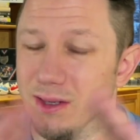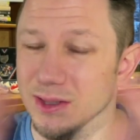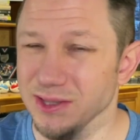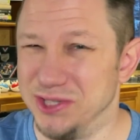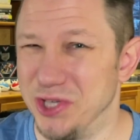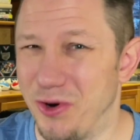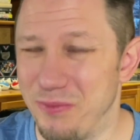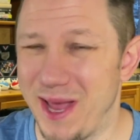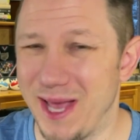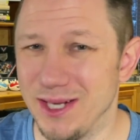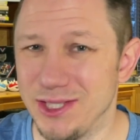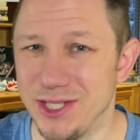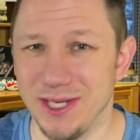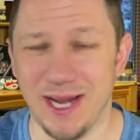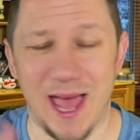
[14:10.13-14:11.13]
Joe
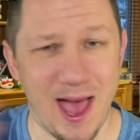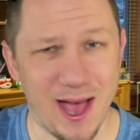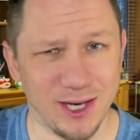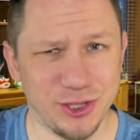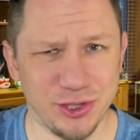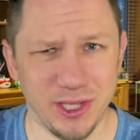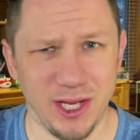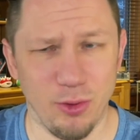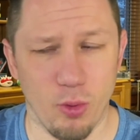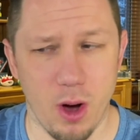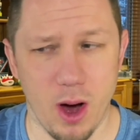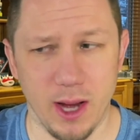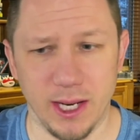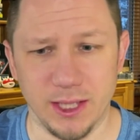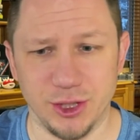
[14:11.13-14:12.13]
Manchin actually
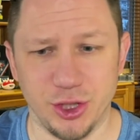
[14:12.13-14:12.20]
wanted